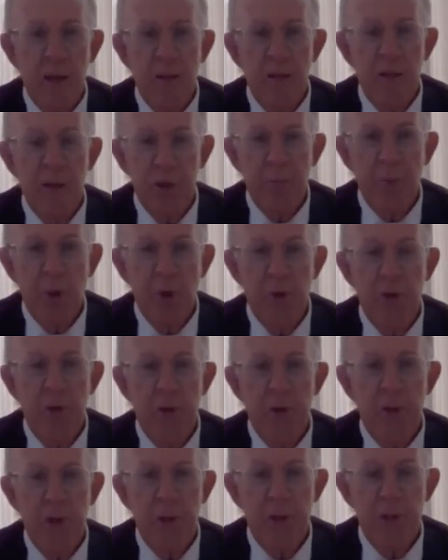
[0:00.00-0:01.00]
The
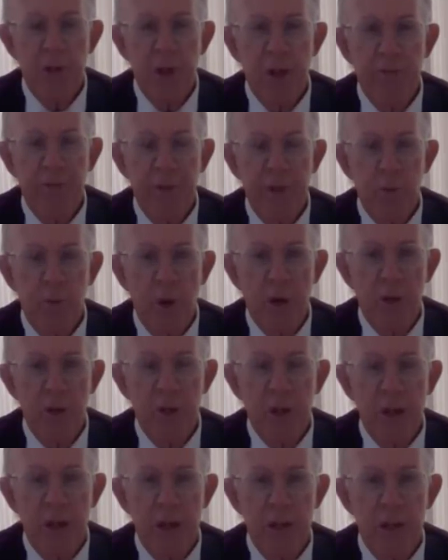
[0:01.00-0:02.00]
respondent herself at one
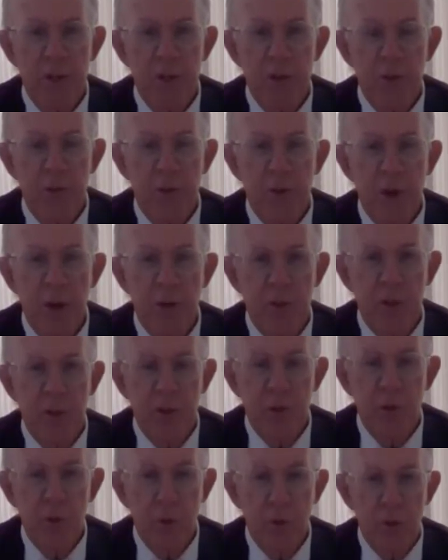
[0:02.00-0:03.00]
stage wrote, as
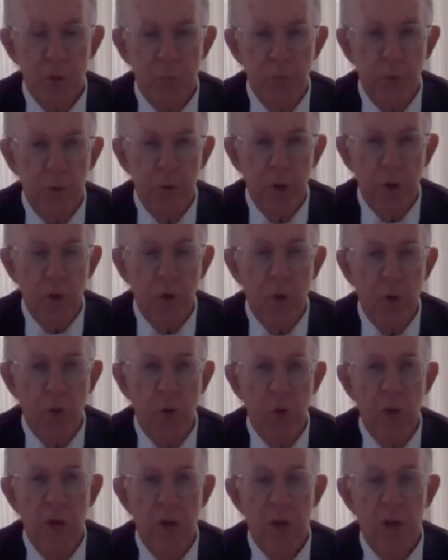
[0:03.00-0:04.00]
your lordship will
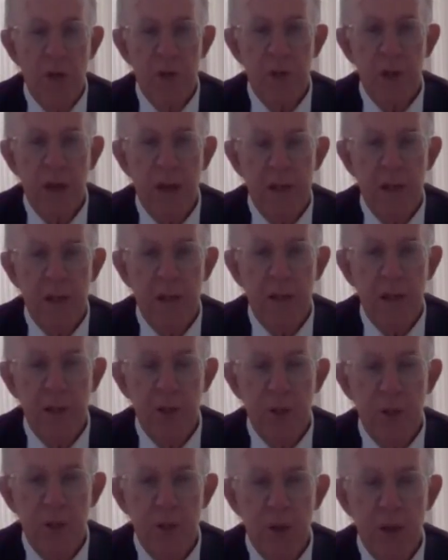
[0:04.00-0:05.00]
recall, stating that
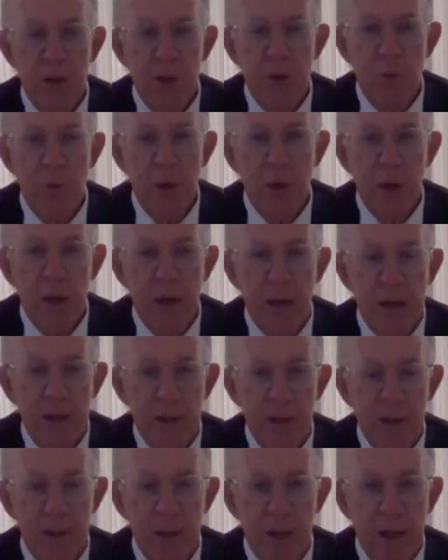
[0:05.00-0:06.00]
she's going to work at
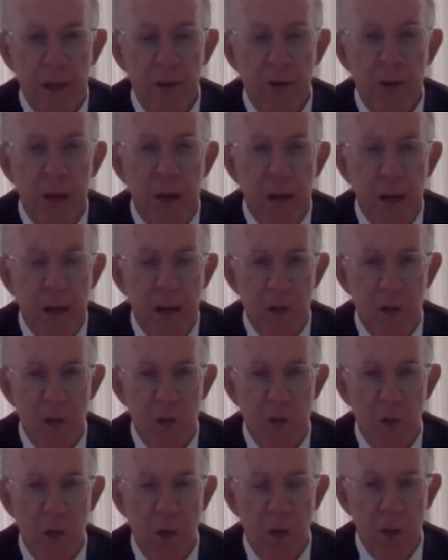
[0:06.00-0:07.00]

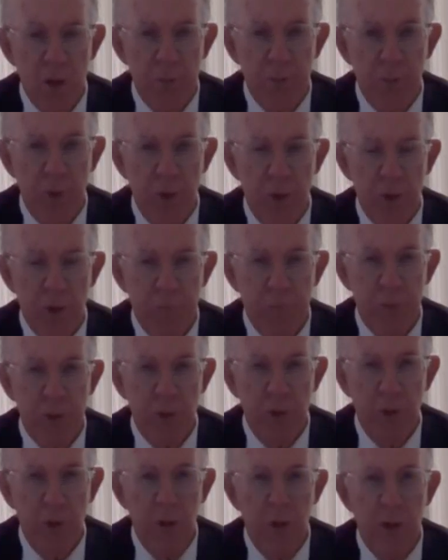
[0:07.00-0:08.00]
Greenacres
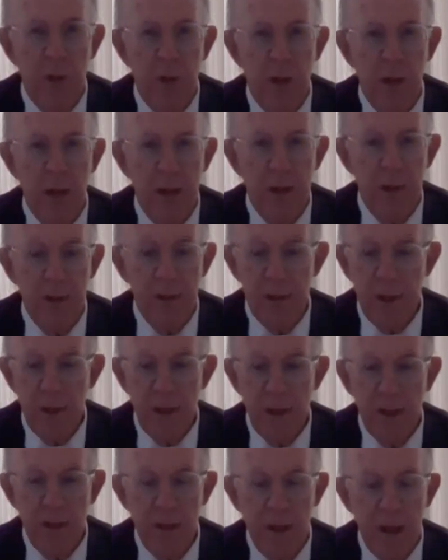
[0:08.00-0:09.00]
Hospital, and
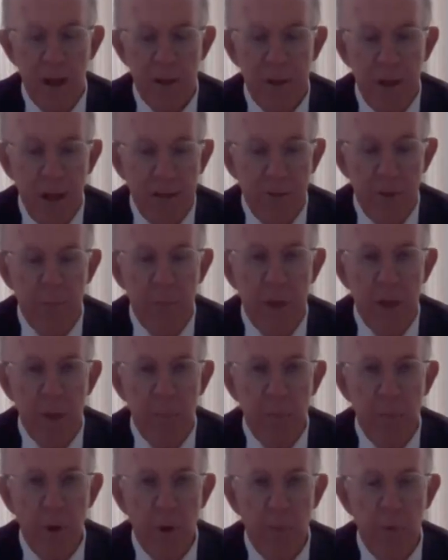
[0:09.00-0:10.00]
there has never been
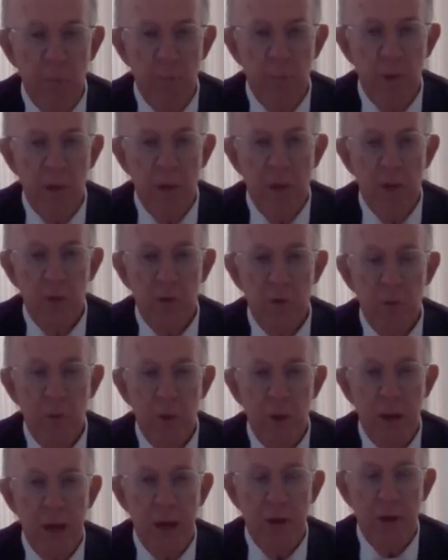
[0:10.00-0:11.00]
a problem
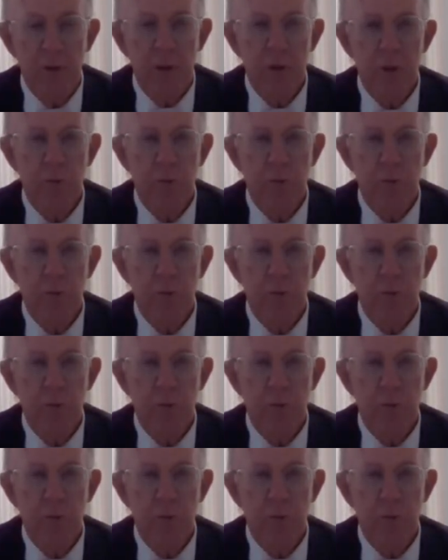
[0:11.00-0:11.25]
to allow her